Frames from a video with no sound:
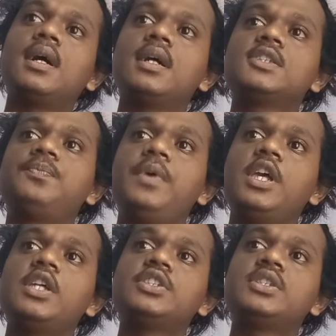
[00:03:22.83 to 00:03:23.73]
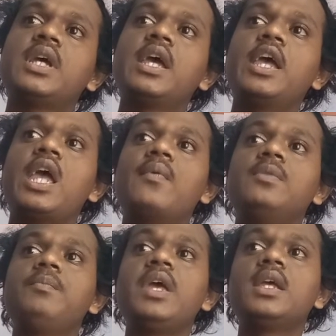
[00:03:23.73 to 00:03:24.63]
speech,
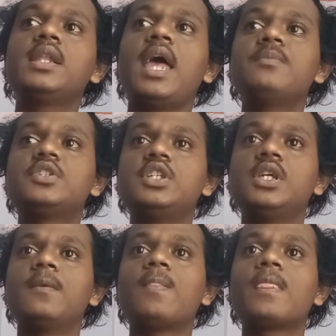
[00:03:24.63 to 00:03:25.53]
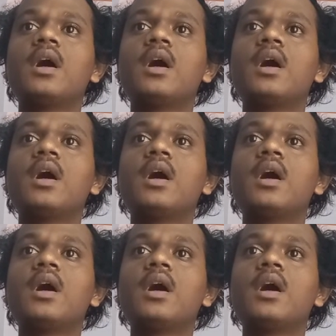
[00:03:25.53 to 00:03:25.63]
even being the MC.